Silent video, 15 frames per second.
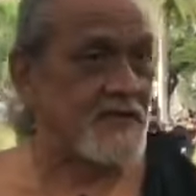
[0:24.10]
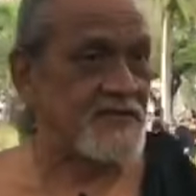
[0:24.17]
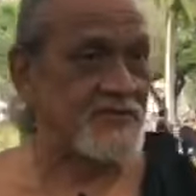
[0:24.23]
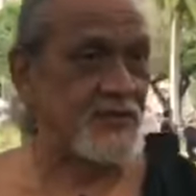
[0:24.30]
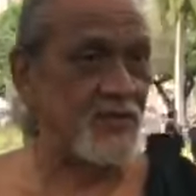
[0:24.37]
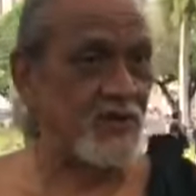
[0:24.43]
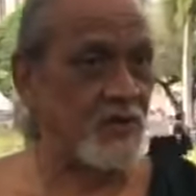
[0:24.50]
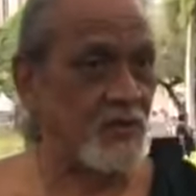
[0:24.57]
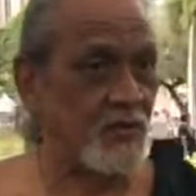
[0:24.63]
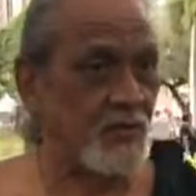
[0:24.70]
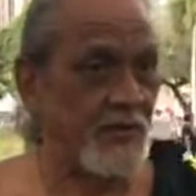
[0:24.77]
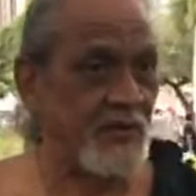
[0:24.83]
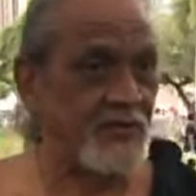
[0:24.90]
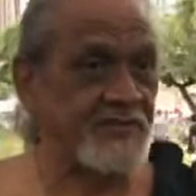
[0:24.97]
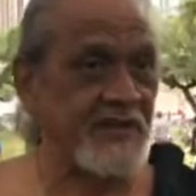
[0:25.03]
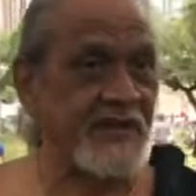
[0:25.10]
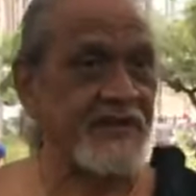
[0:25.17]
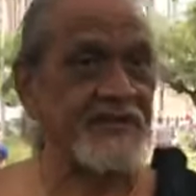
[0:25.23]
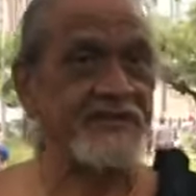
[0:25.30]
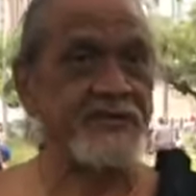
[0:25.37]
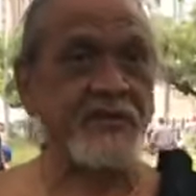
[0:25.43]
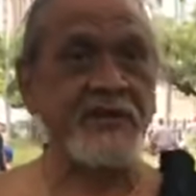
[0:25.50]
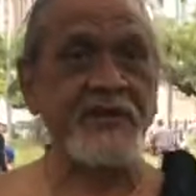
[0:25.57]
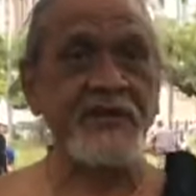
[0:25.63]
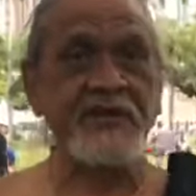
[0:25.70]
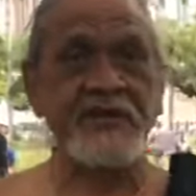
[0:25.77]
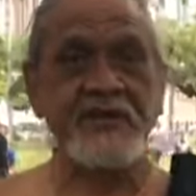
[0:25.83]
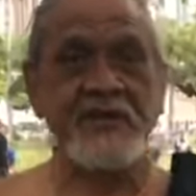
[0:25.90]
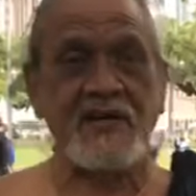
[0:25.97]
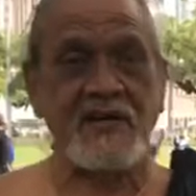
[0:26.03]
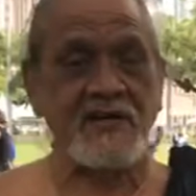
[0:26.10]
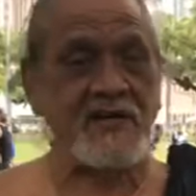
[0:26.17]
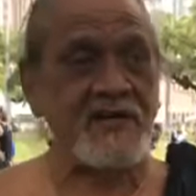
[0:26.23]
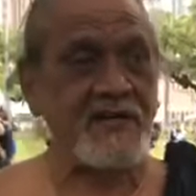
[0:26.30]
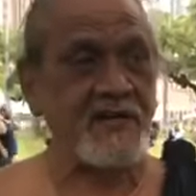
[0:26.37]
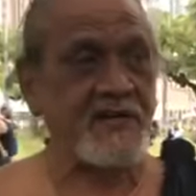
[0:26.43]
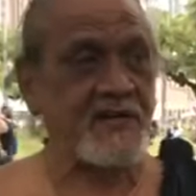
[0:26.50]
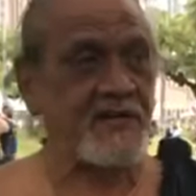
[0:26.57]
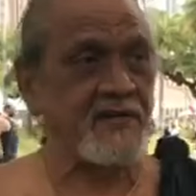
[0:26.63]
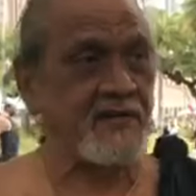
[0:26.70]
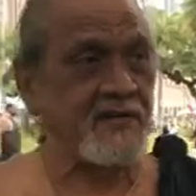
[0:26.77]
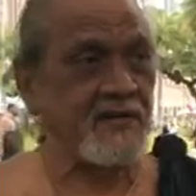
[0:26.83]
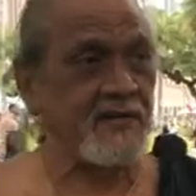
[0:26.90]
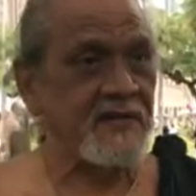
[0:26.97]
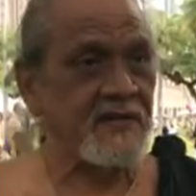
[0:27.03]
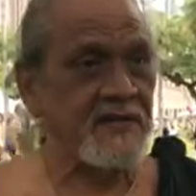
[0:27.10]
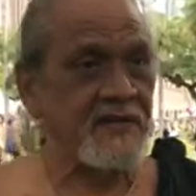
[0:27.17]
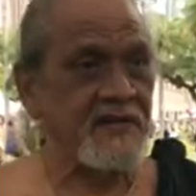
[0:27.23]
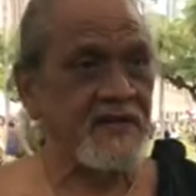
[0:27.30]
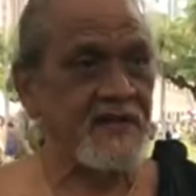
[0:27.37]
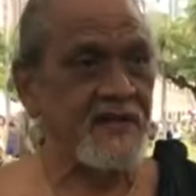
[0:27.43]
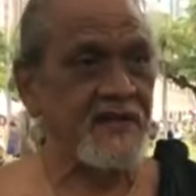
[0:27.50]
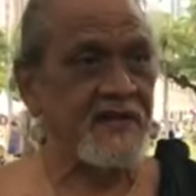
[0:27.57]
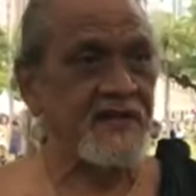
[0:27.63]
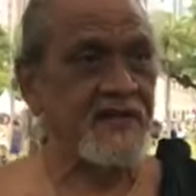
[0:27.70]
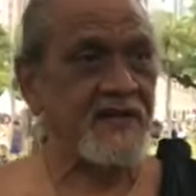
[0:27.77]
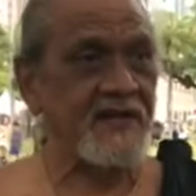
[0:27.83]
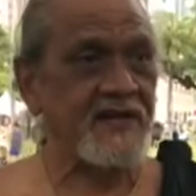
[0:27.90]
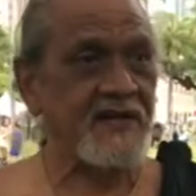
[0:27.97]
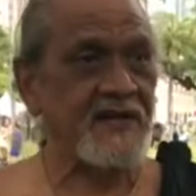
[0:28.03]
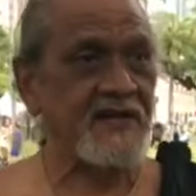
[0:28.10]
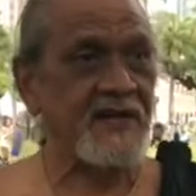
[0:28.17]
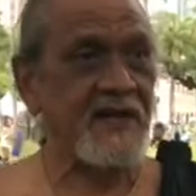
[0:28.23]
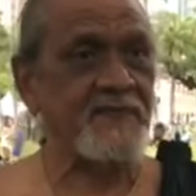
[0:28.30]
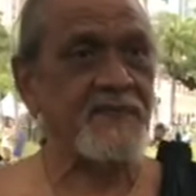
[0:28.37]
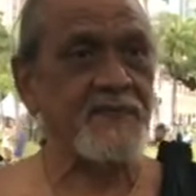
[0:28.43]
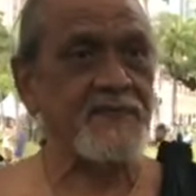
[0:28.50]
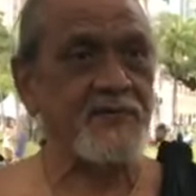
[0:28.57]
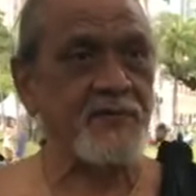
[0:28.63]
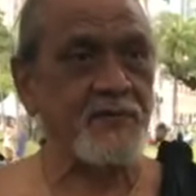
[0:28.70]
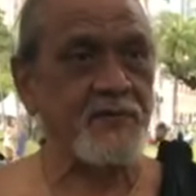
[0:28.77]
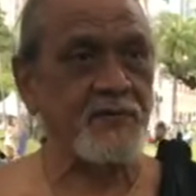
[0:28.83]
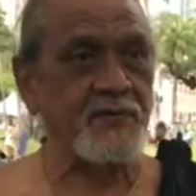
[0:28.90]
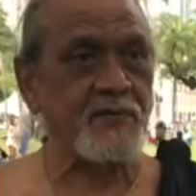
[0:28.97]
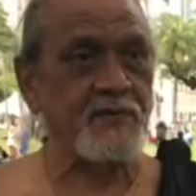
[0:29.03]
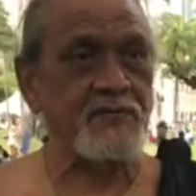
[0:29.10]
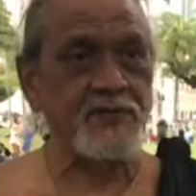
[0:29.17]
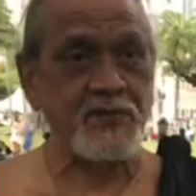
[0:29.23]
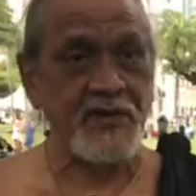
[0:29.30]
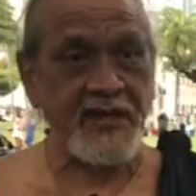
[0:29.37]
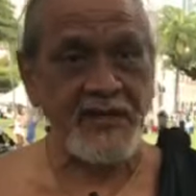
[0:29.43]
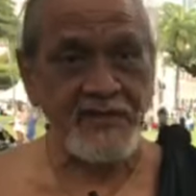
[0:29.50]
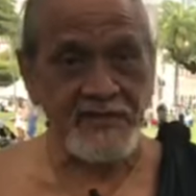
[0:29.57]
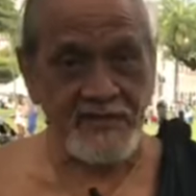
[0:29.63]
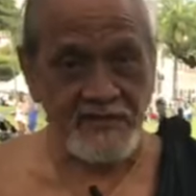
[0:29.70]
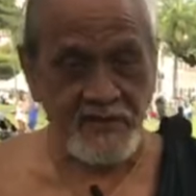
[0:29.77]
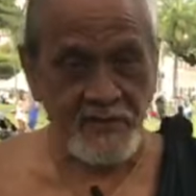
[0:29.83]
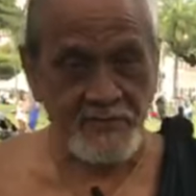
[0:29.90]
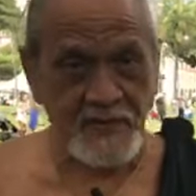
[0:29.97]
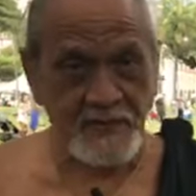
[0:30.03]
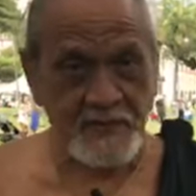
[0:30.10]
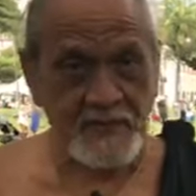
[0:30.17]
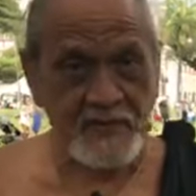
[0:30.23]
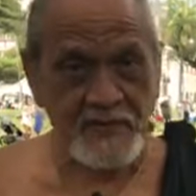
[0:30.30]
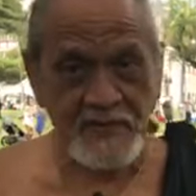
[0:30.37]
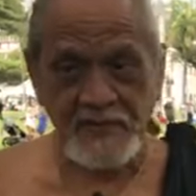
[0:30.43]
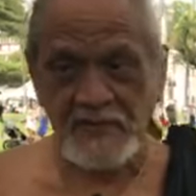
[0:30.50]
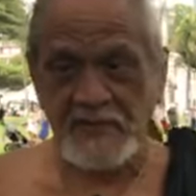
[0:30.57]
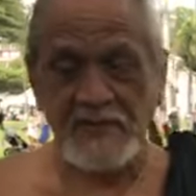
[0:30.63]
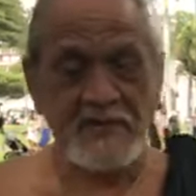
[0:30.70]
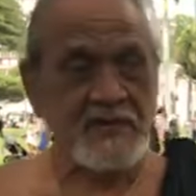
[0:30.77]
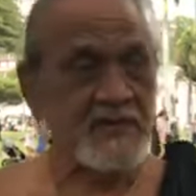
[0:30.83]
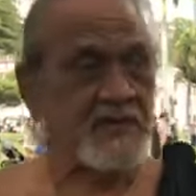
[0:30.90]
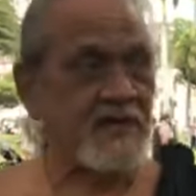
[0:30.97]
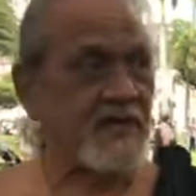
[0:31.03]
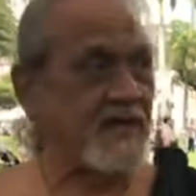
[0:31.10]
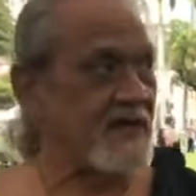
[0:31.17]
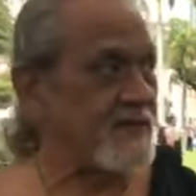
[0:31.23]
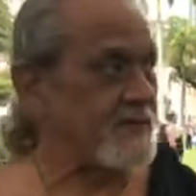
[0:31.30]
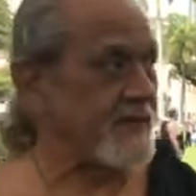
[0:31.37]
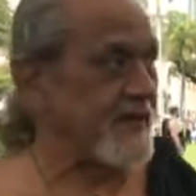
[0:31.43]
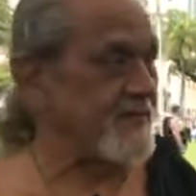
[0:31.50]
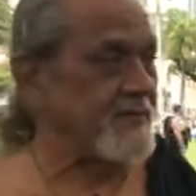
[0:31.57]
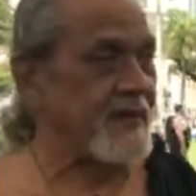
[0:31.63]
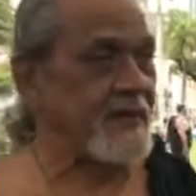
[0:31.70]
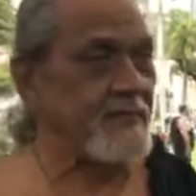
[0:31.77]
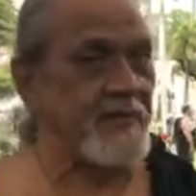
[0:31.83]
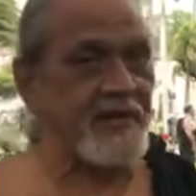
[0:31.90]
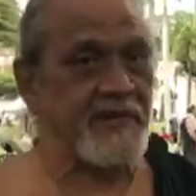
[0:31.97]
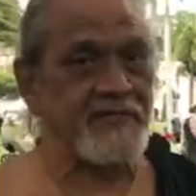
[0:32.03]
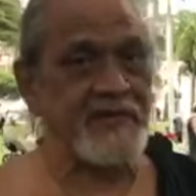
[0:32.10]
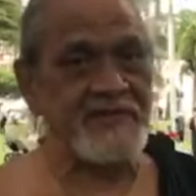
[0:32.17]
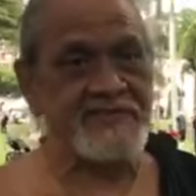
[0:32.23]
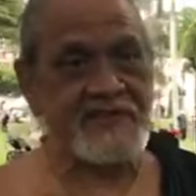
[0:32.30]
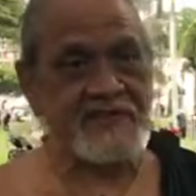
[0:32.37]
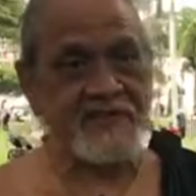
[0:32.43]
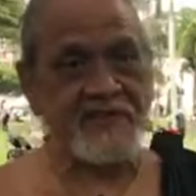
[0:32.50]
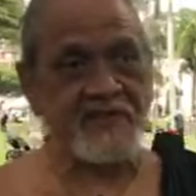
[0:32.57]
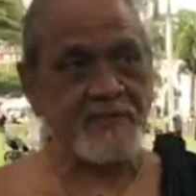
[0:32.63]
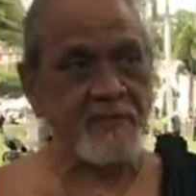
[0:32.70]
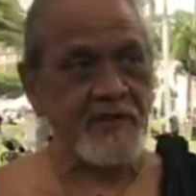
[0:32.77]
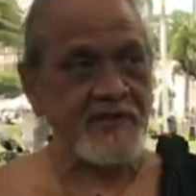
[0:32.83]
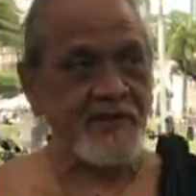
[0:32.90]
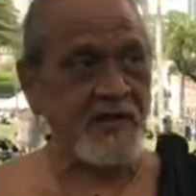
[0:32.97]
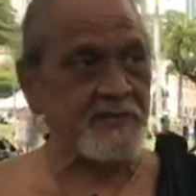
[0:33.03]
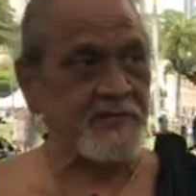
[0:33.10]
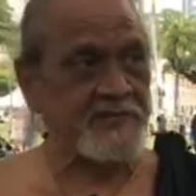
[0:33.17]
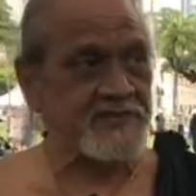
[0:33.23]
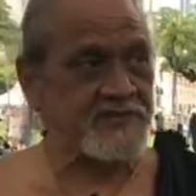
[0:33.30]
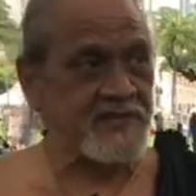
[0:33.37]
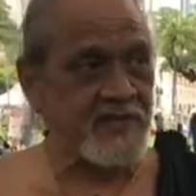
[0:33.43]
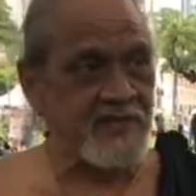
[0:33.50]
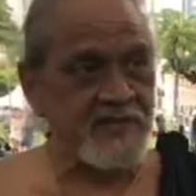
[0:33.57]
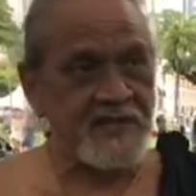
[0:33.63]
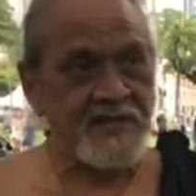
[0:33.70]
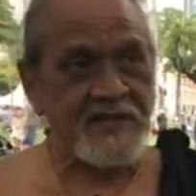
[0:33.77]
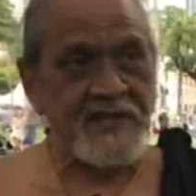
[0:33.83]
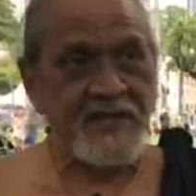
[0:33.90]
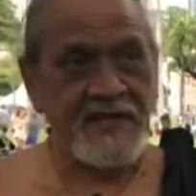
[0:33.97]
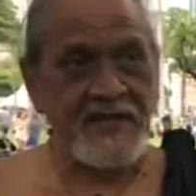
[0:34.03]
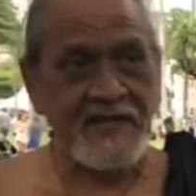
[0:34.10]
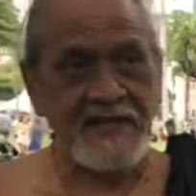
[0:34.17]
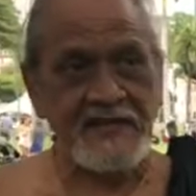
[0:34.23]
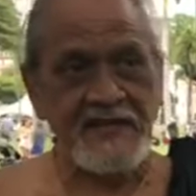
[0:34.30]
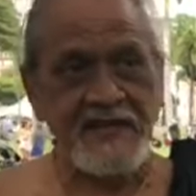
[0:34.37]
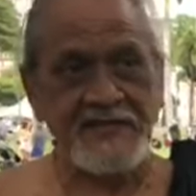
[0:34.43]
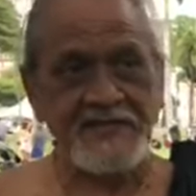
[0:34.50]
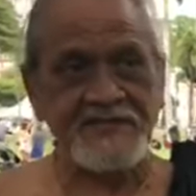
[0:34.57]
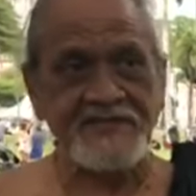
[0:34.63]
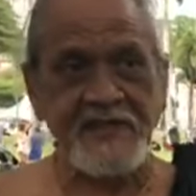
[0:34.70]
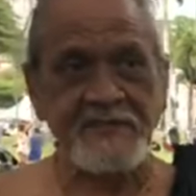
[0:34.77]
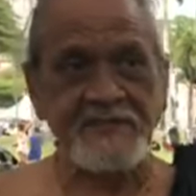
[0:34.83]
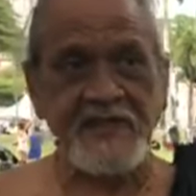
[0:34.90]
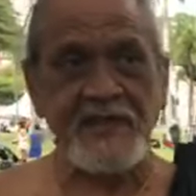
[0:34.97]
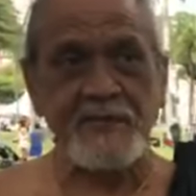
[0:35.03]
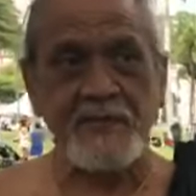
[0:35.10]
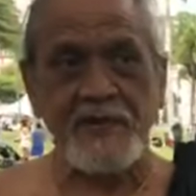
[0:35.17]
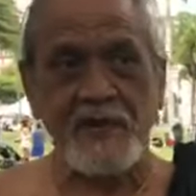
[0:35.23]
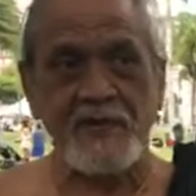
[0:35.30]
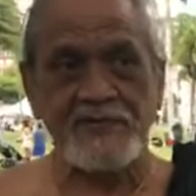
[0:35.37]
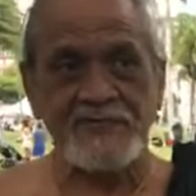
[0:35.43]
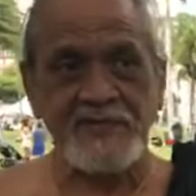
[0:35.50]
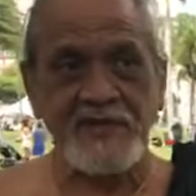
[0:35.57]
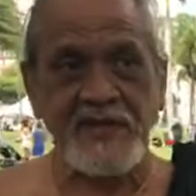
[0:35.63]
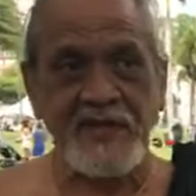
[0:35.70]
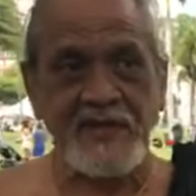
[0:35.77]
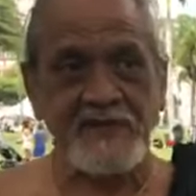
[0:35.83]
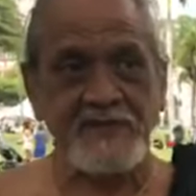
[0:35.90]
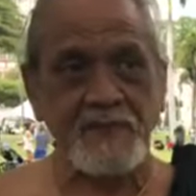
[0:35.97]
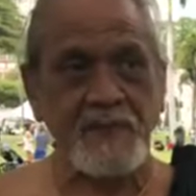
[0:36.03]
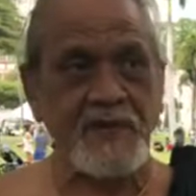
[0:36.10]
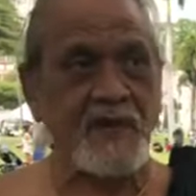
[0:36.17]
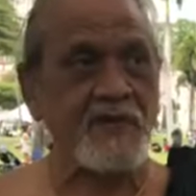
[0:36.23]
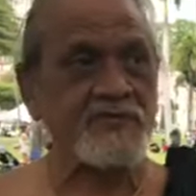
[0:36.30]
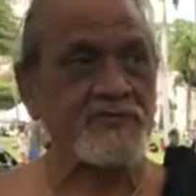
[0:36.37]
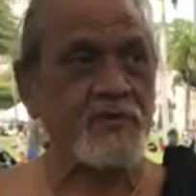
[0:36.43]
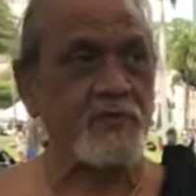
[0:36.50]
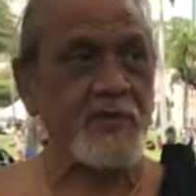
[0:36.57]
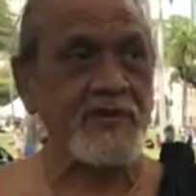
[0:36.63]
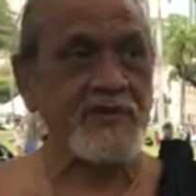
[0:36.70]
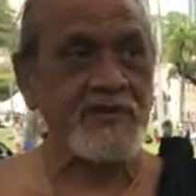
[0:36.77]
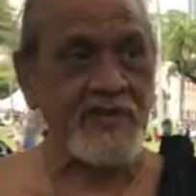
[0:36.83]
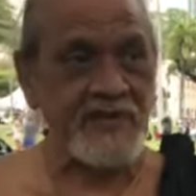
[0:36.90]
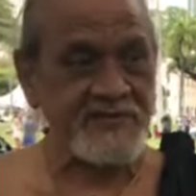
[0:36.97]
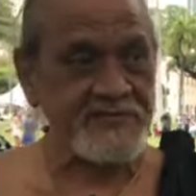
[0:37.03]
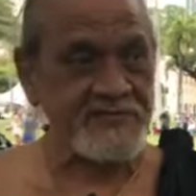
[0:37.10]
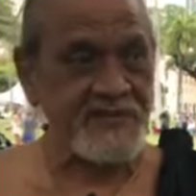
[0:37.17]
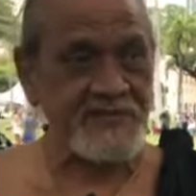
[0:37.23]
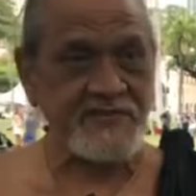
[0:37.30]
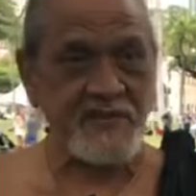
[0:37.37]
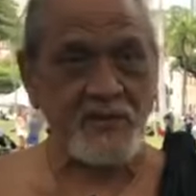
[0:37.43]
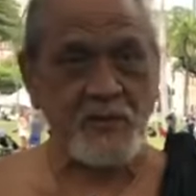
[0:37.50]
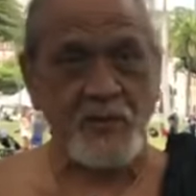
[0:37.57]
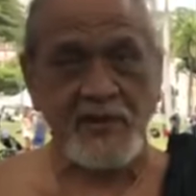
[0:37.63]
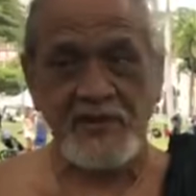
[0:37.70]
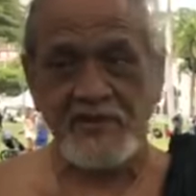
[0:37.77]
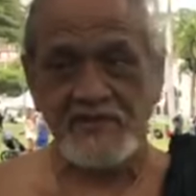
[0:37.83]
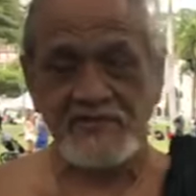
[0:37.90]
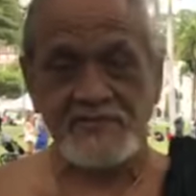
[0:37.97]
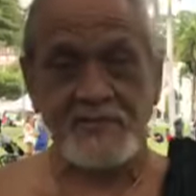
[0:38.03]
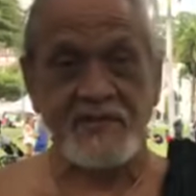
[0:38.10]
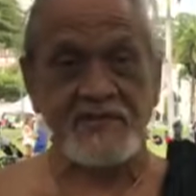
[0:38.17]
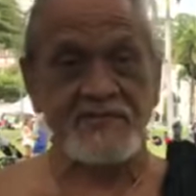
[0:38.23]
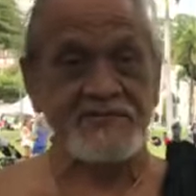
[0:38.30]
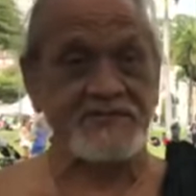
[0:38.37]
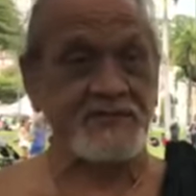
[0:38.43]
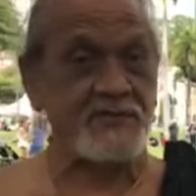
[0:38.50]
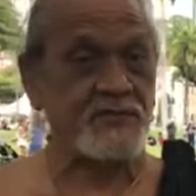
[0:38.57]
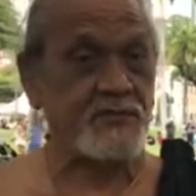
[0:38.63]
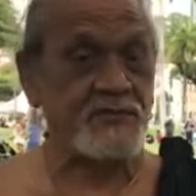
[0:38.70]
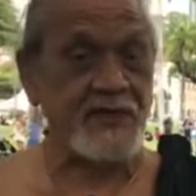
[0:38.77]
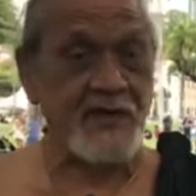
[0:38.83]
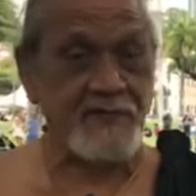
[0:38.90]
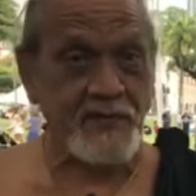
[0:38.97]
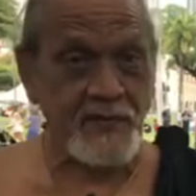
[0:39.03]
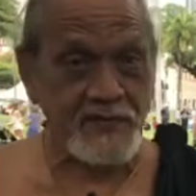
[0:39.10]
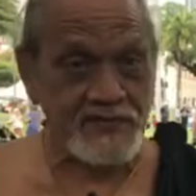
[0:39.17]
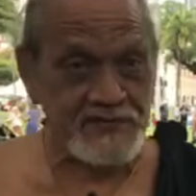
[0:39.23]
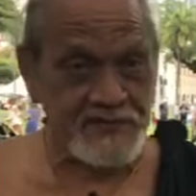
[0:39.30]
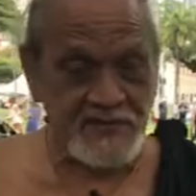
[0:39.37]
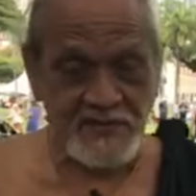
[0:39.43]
So we're kind of joining in an effort to unite our people. We have many things that need to be accomplished, and at the same time, we also recognize that the Hawaiians being so diverse,